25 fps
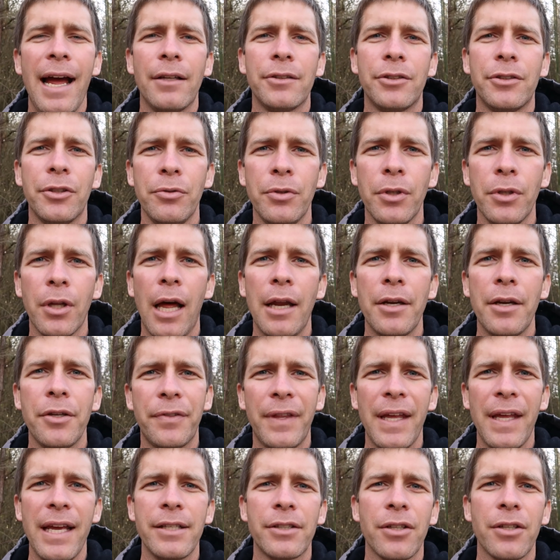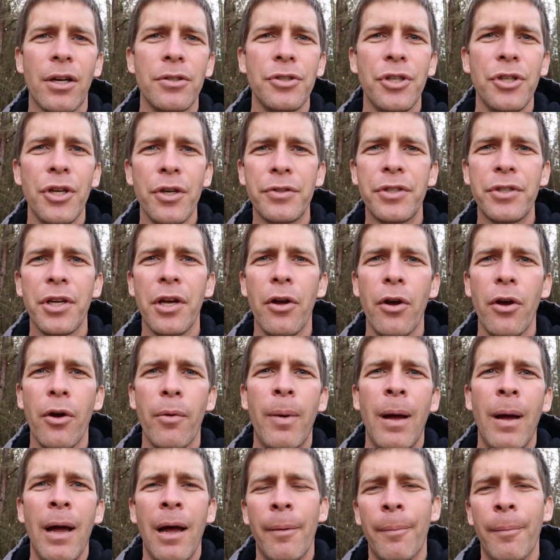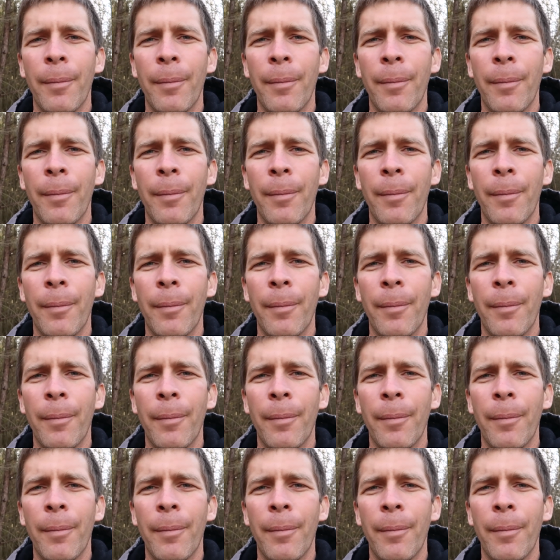I do a lot of things on YouTube,